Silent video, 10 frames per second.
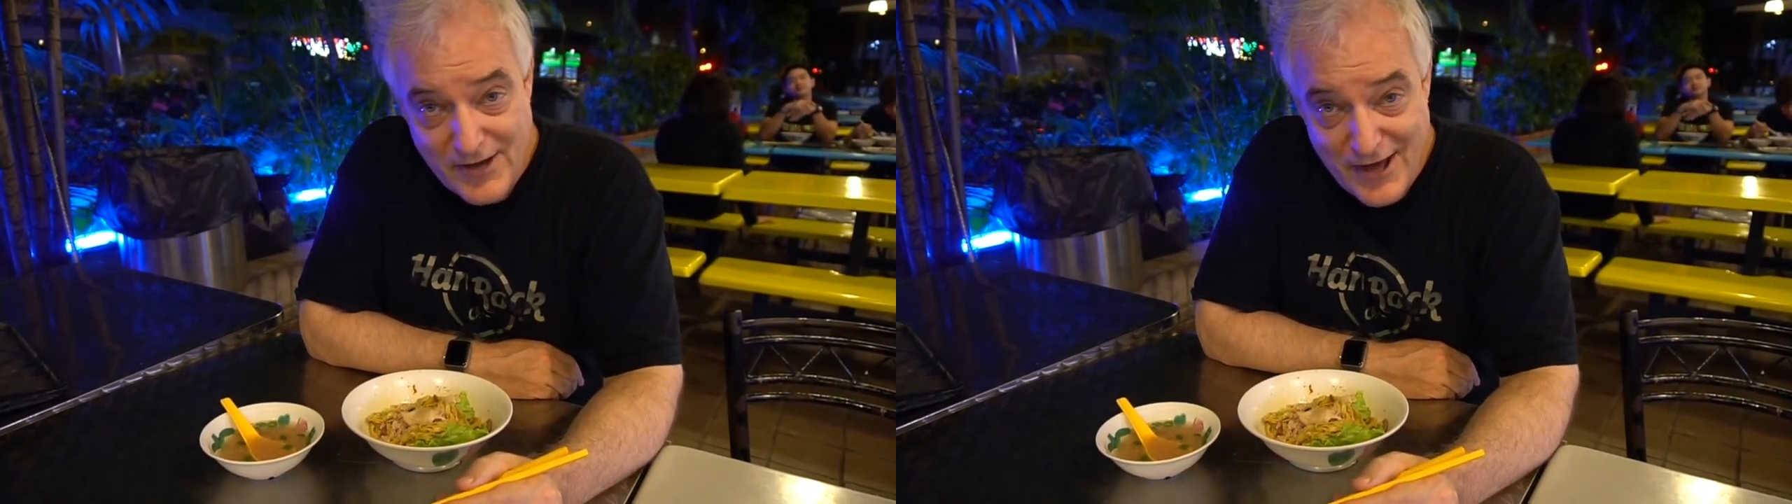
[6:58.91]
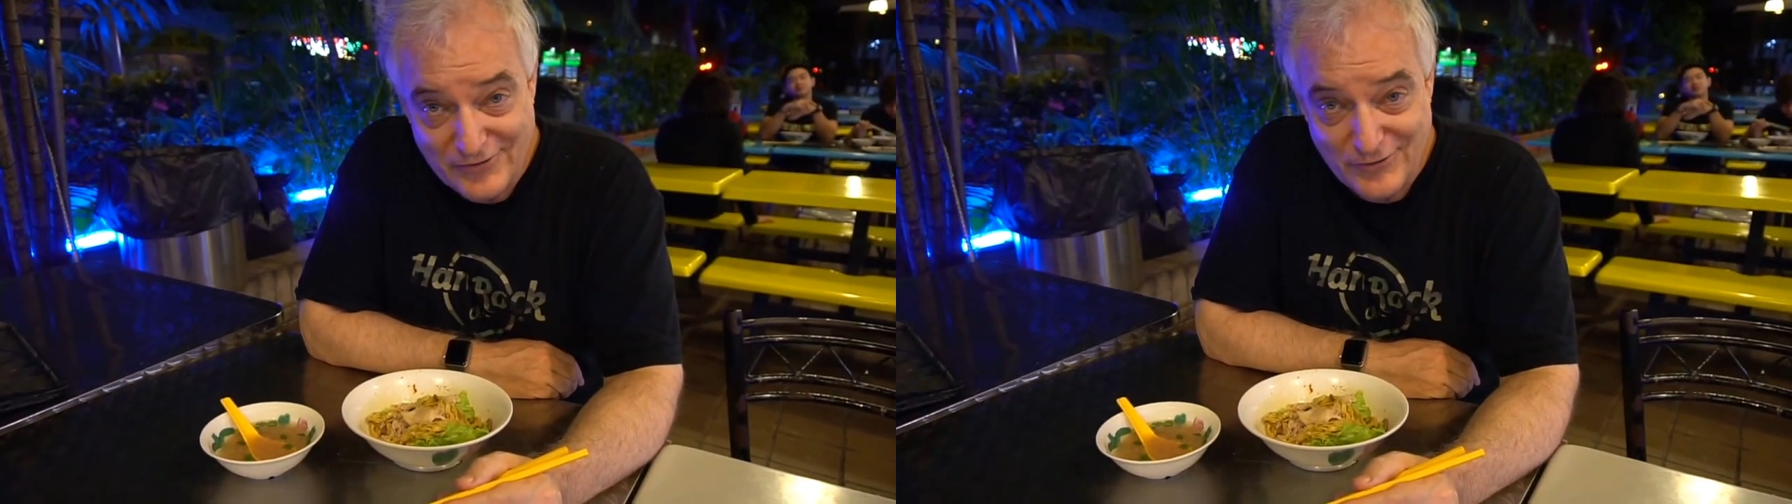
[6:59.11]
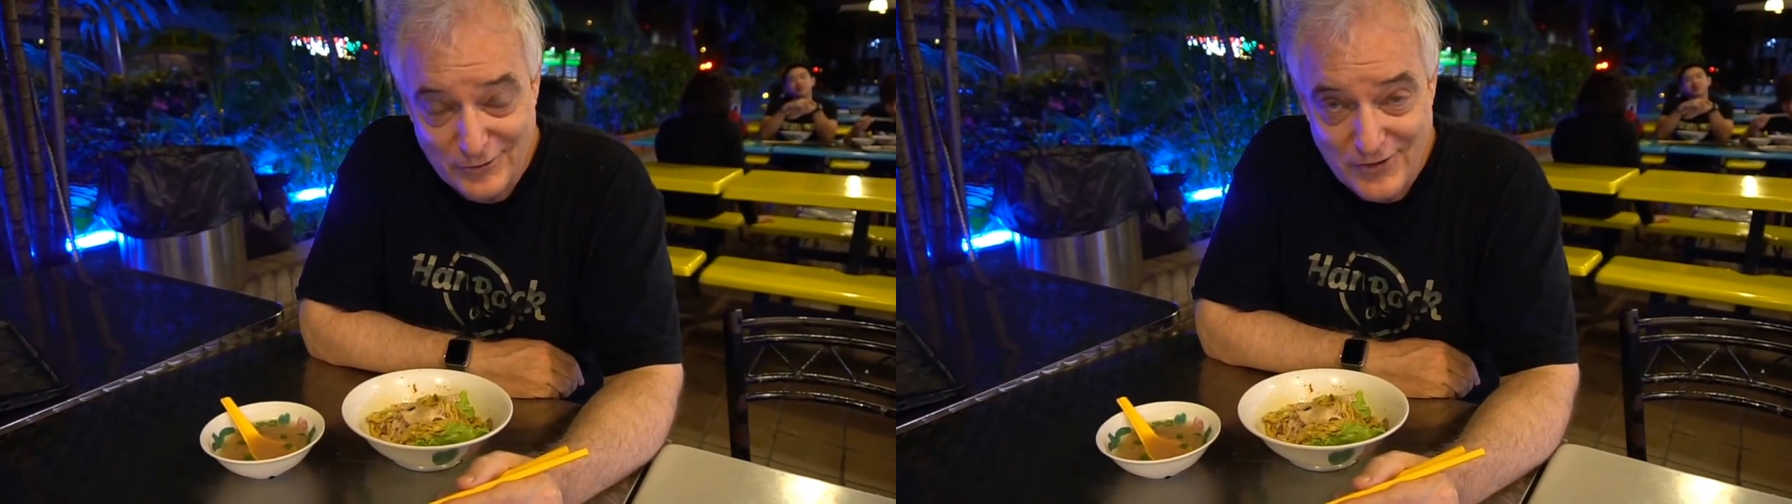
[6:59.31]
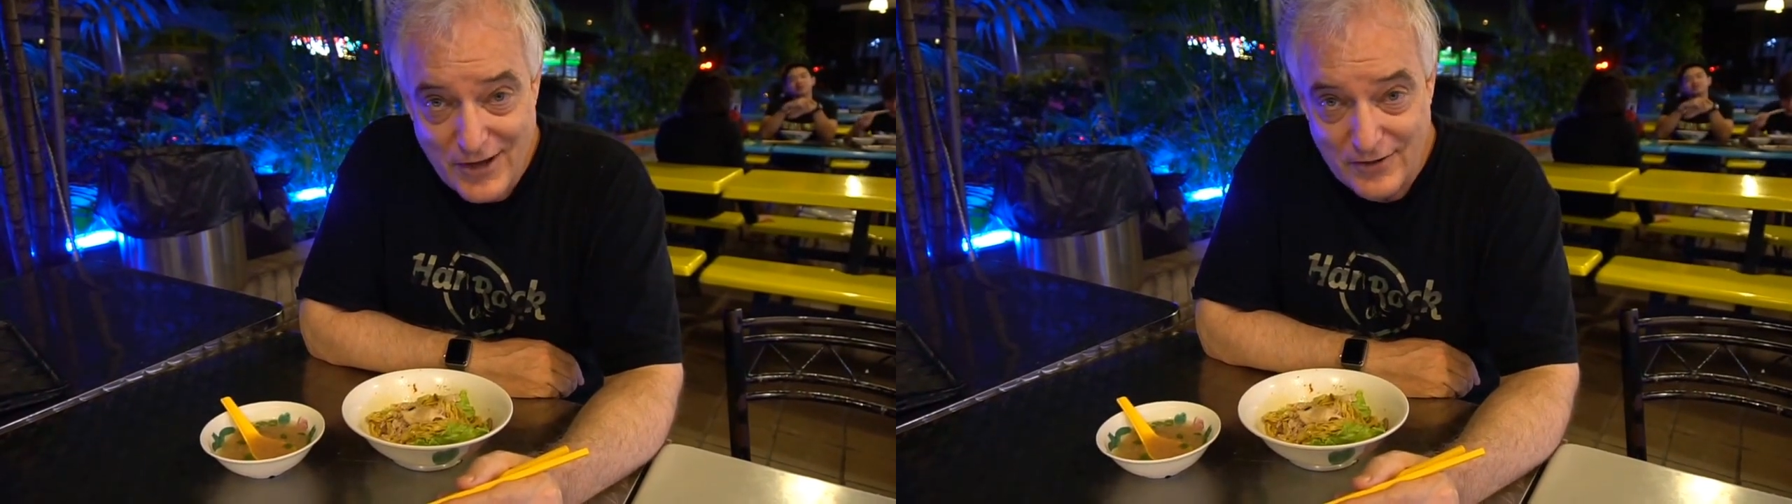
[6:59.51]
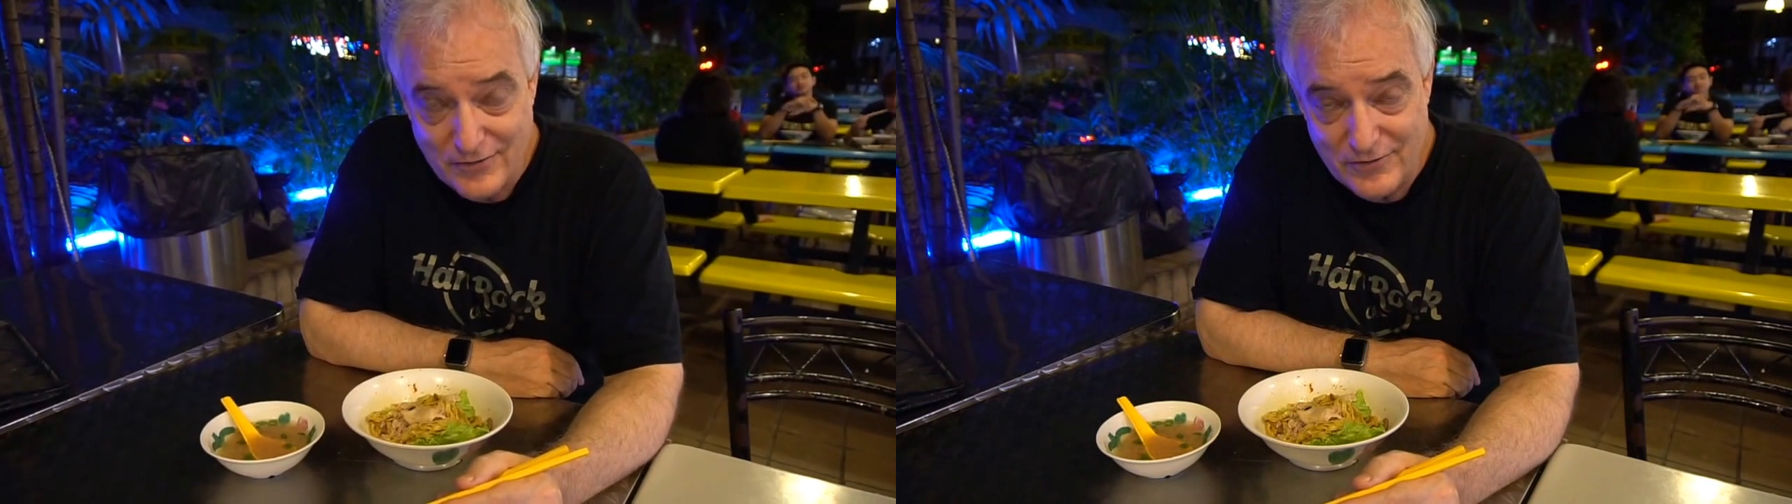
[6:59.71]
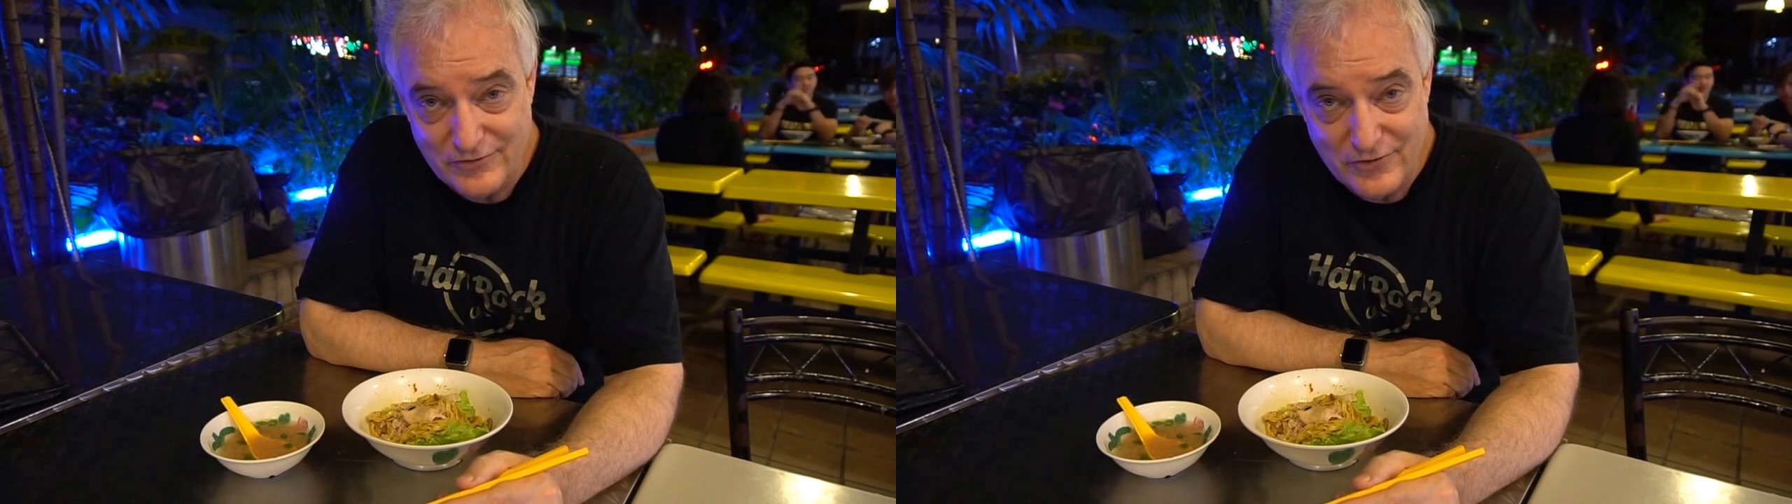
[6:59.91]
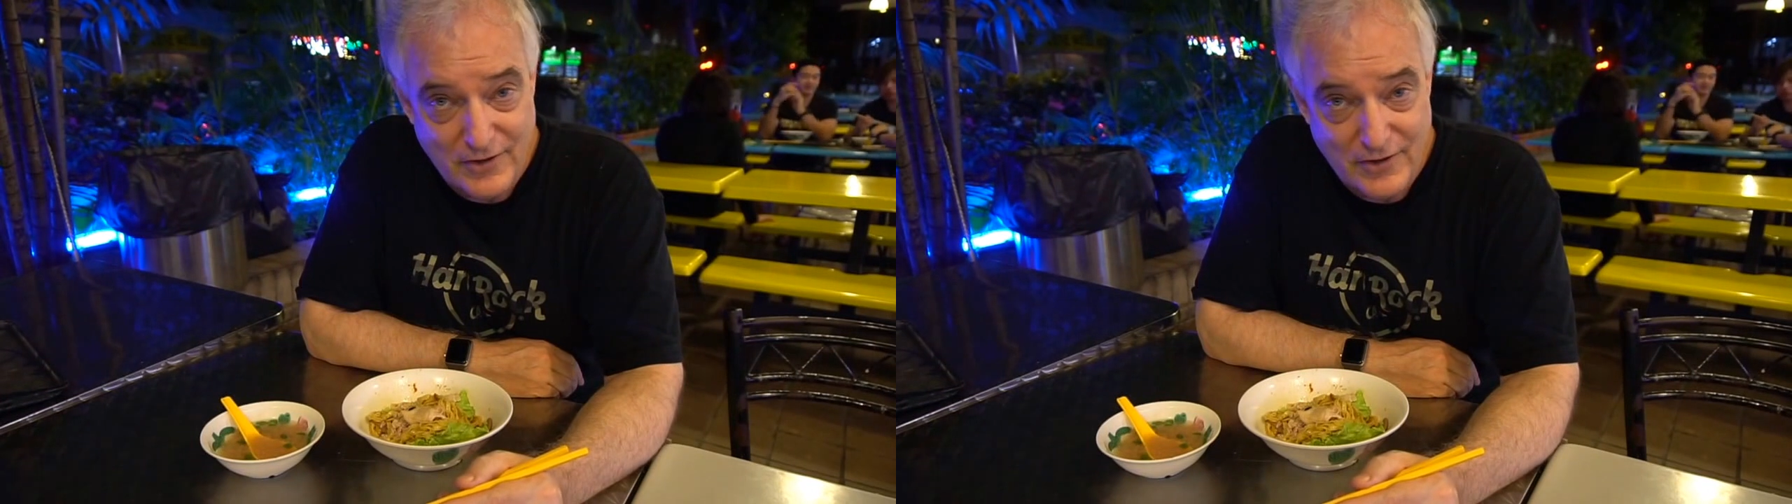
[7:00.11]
the national title this year.